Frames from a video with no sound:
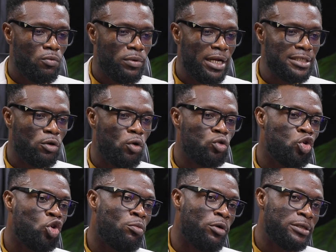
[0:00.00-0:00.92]
That's
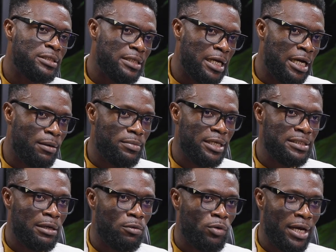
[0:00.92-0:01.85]
autonomous
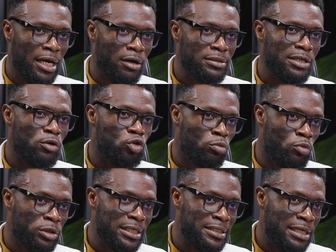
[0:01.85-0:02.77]
data warehouse and
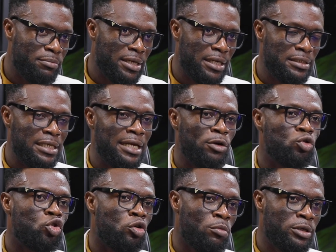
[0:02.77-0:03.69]
autonomous database and
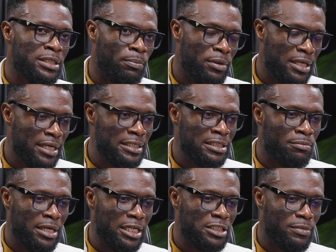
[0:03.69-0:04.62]
autonomous application
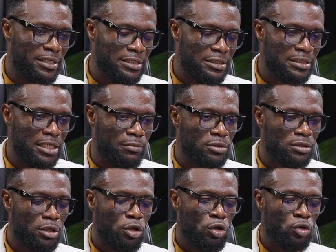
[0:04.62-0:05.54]
management systems.
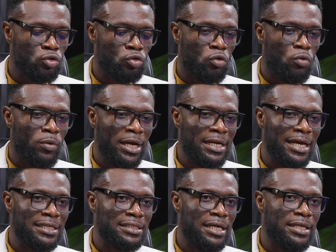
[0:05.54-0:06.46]
So when
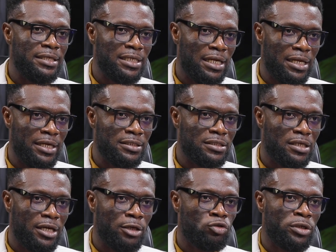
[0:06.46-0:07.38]
there's any challenge,
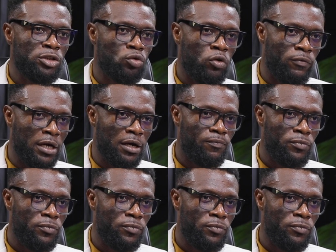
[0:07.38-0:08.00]
it switch over.